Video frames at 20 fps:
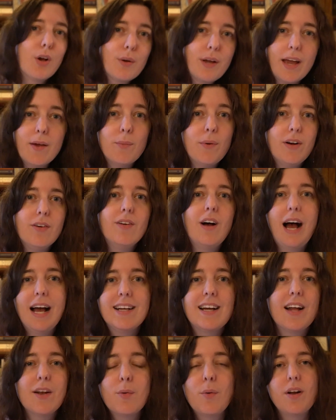Okay, well, I
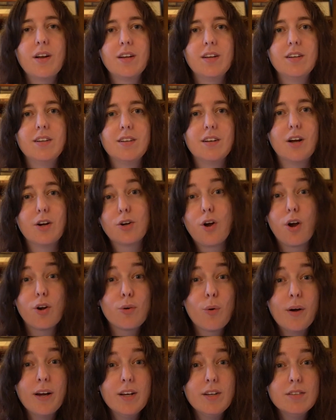kind of wanted a
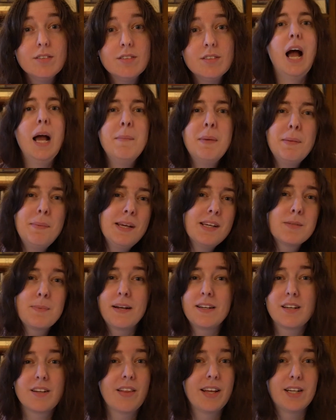gargoyle. I maybe
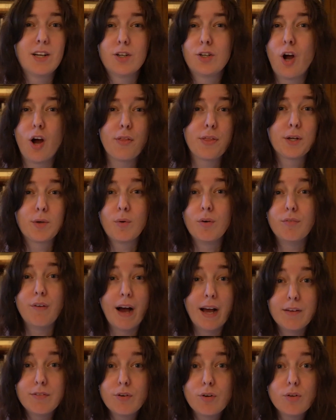expected like a gothic
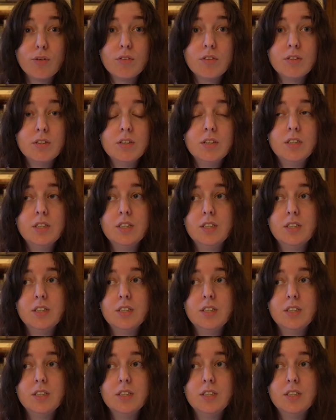revival.